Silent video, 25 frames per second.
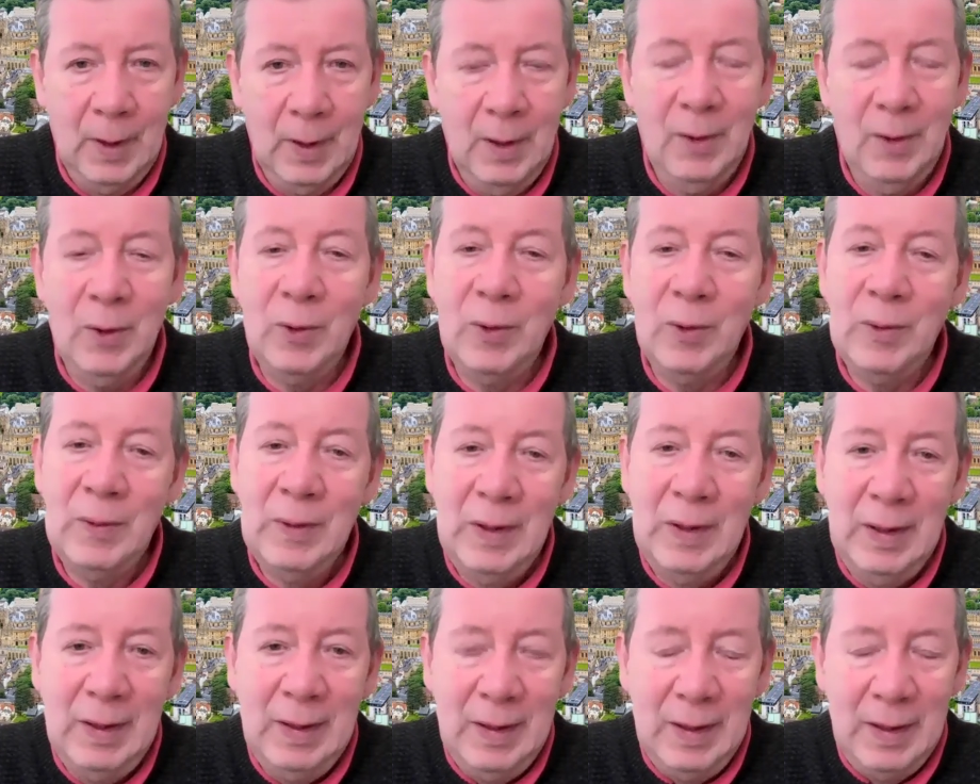Hello,
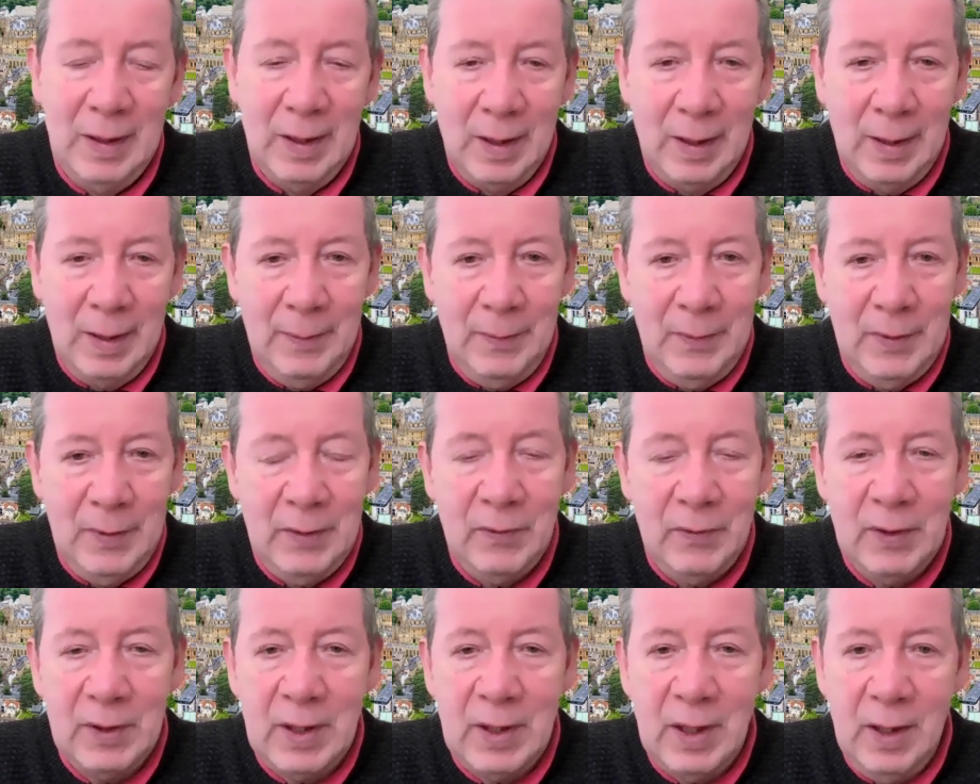I'm
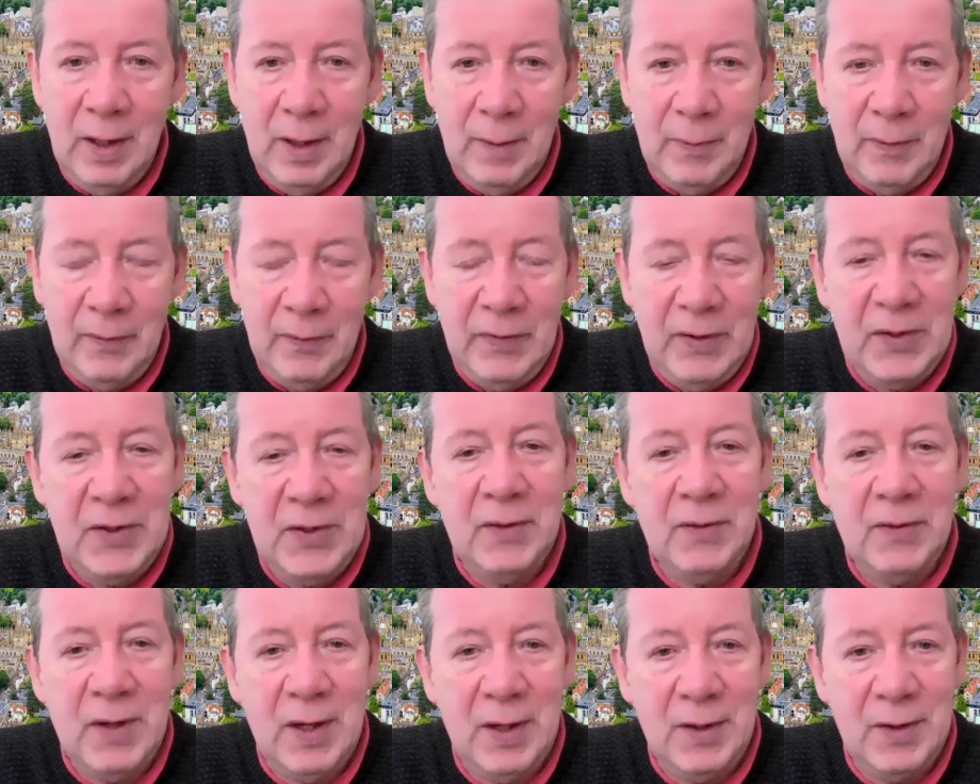David Kerr,
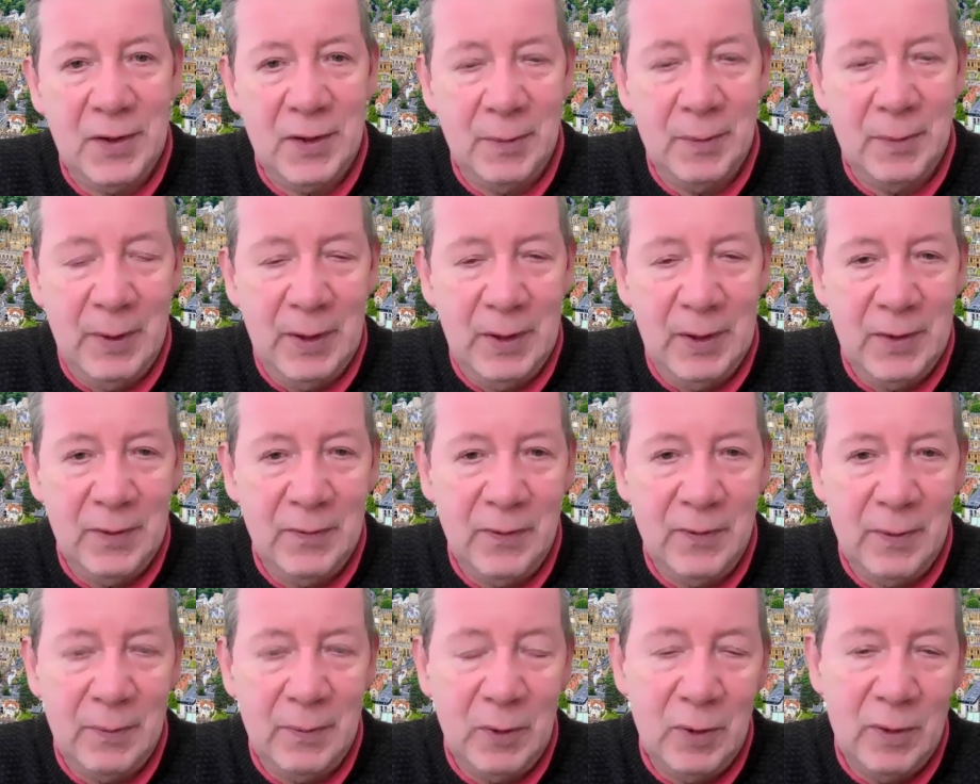Professor of Cancer
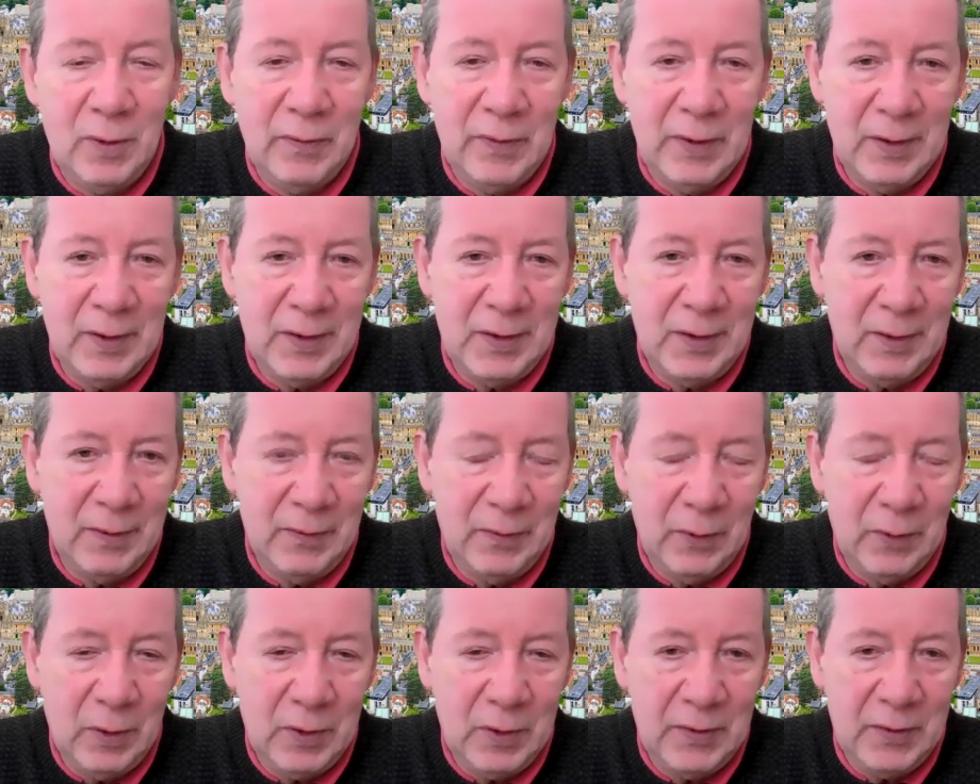Medicine from University
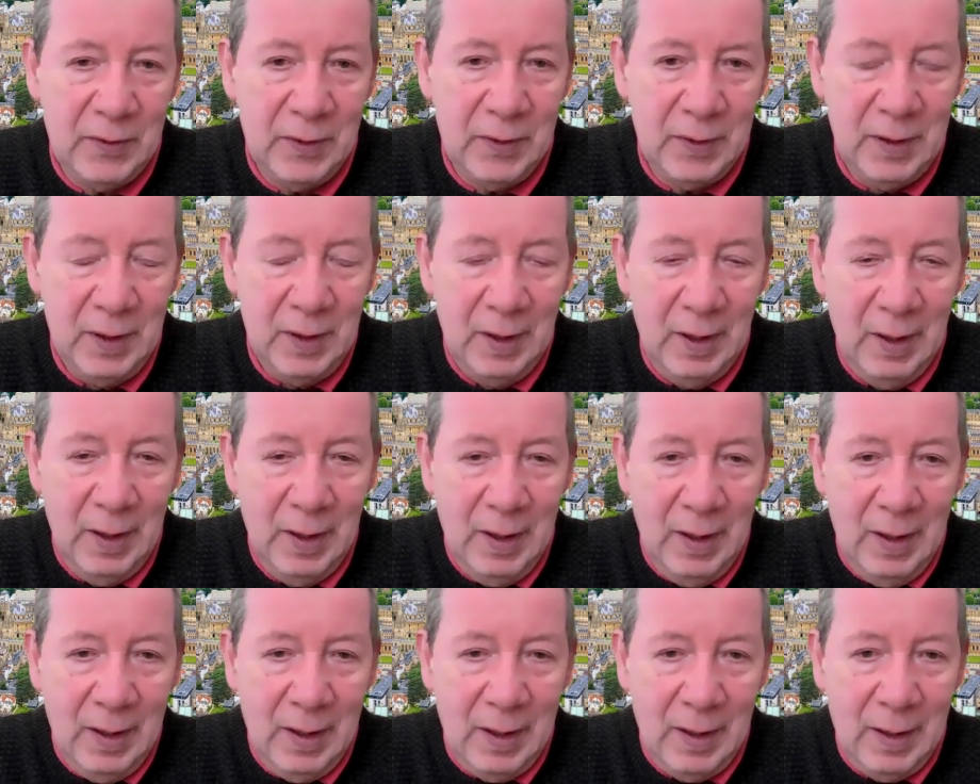of Oxford.
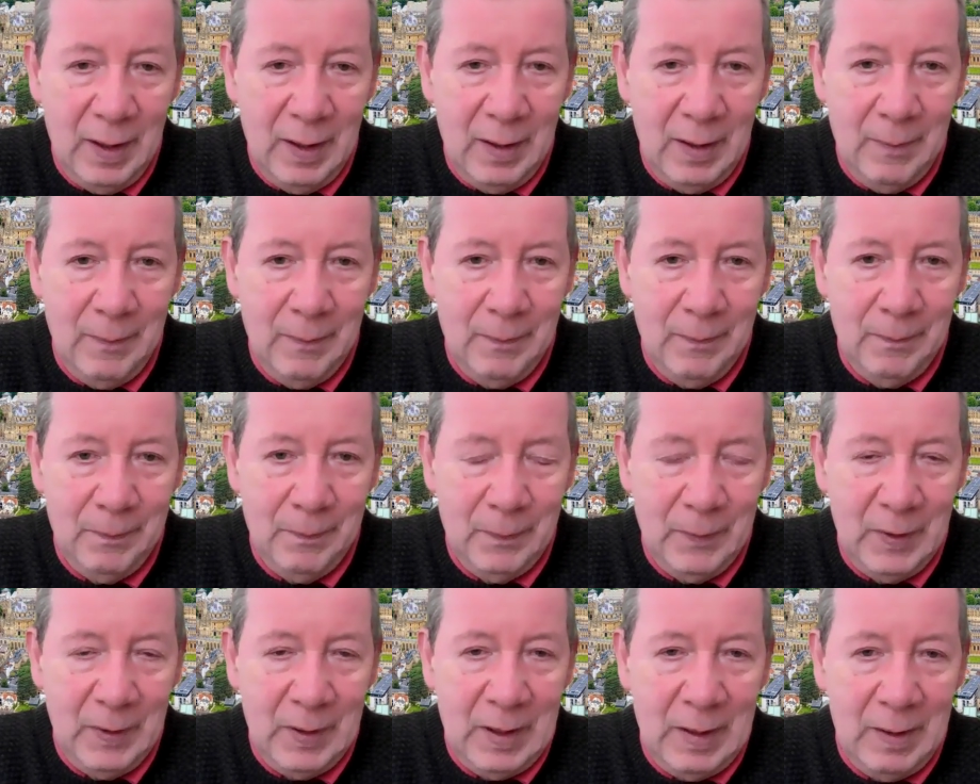
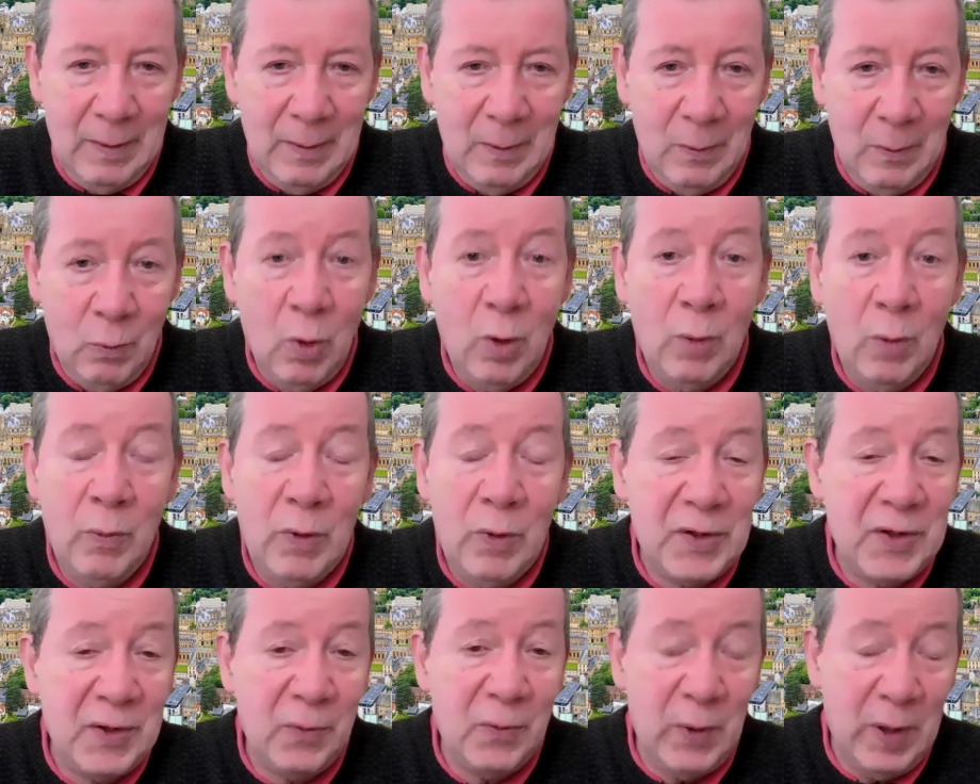Warm
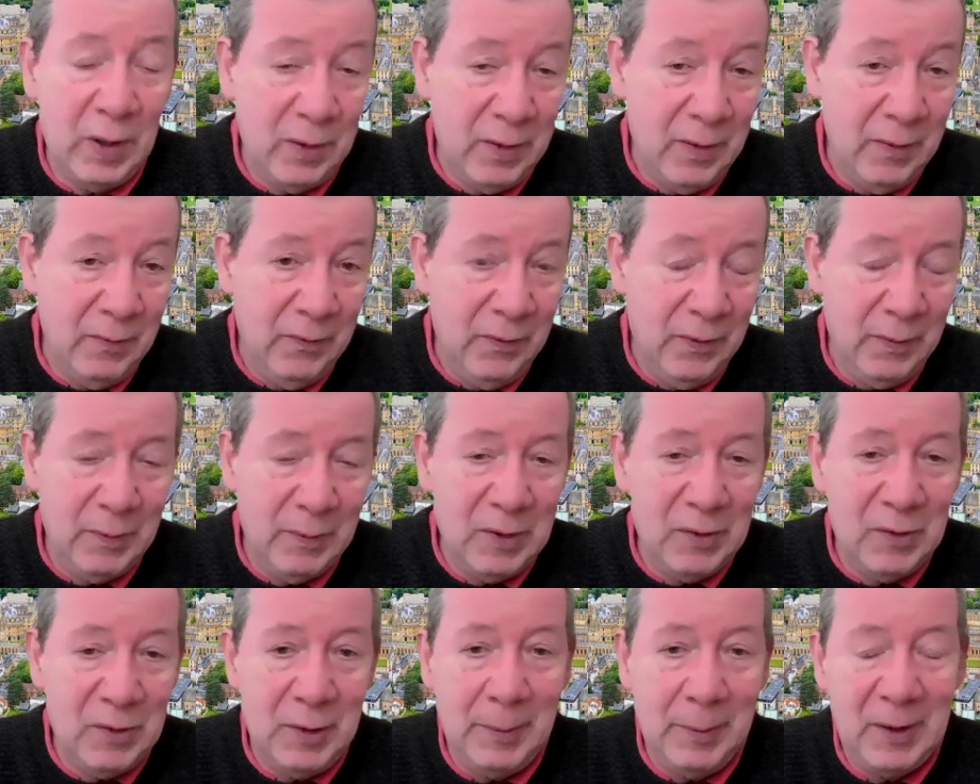words of welcome from
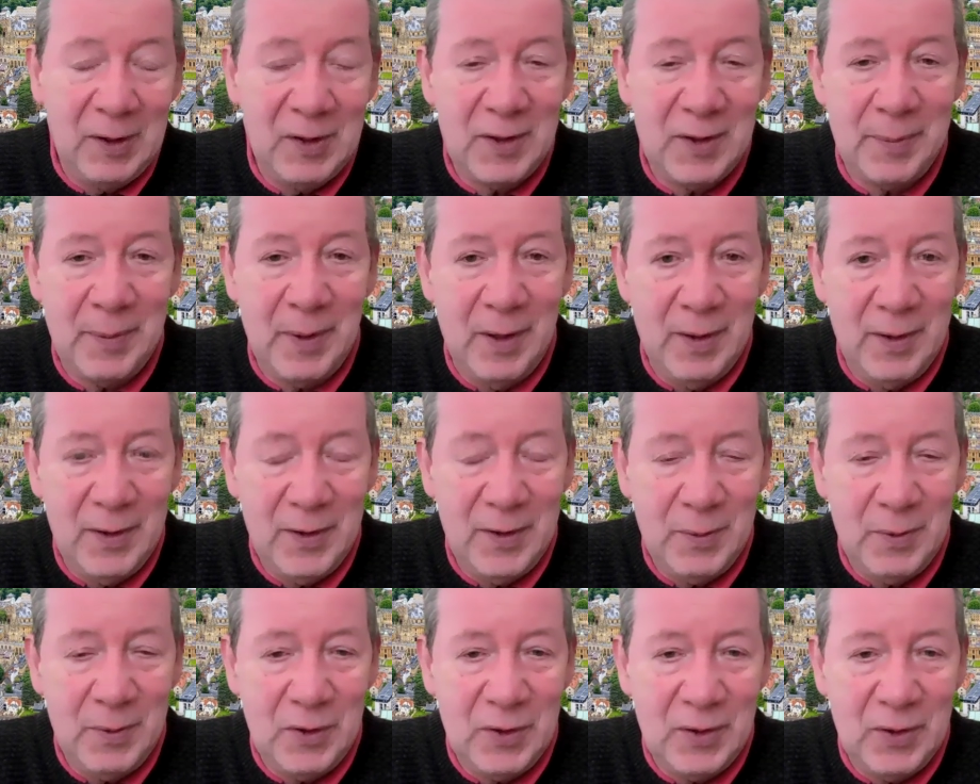the Dreaming
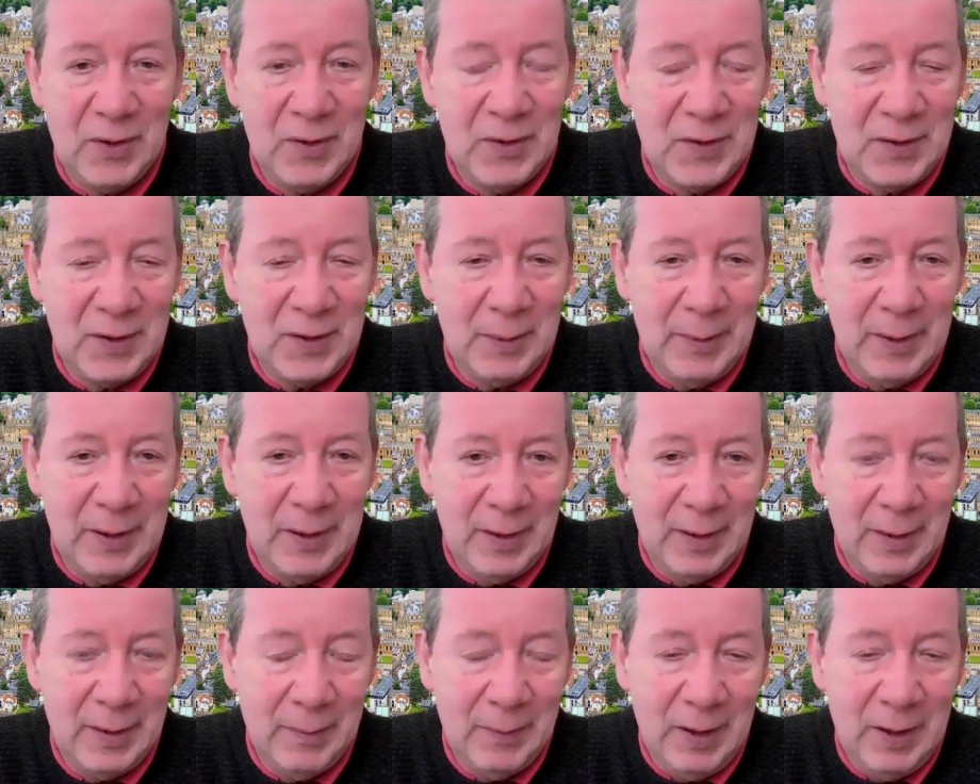Spars, which you can see
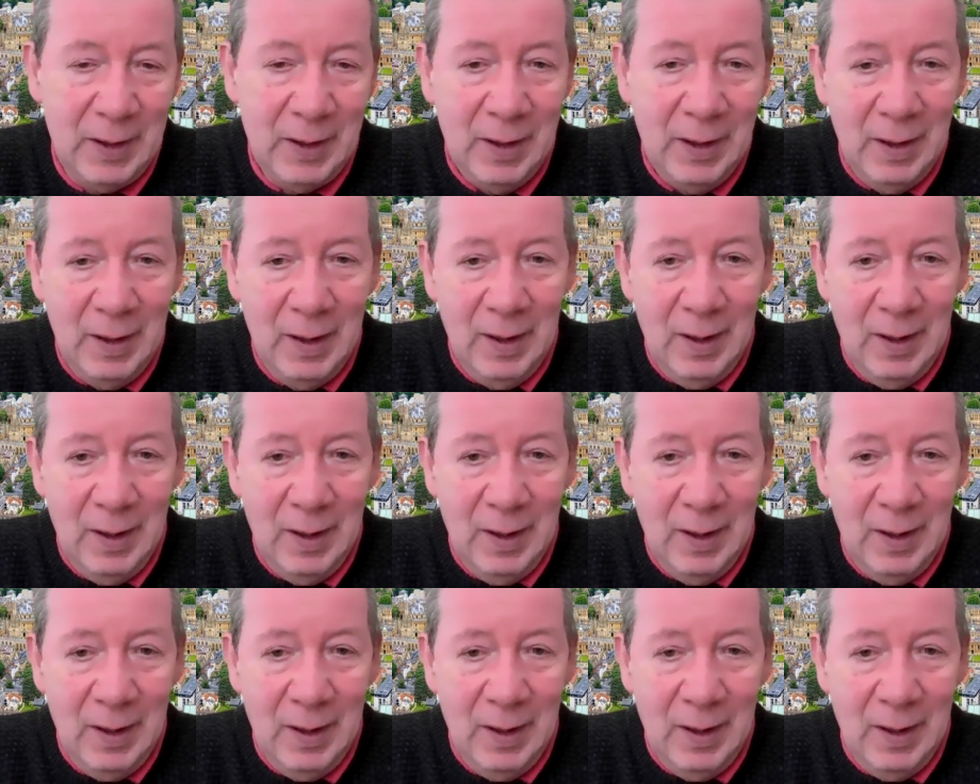behind me.